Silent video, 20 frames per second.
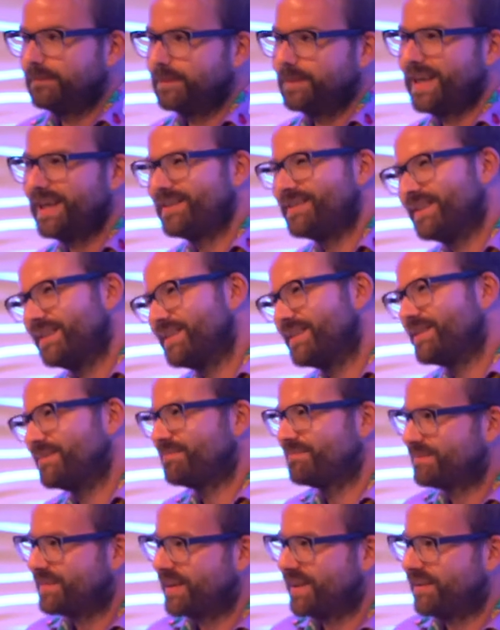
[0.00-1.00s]
Which
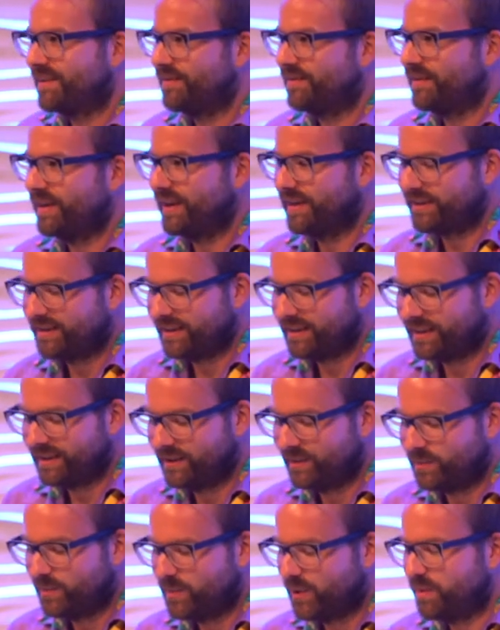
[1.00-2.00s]
is kind of like a
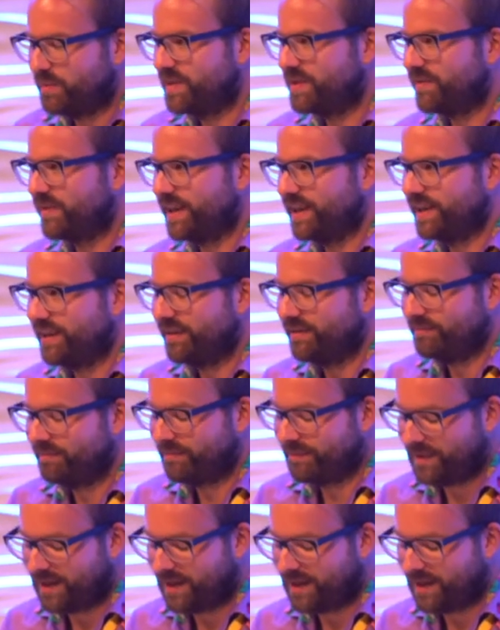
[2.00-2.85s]
little whoops thingy,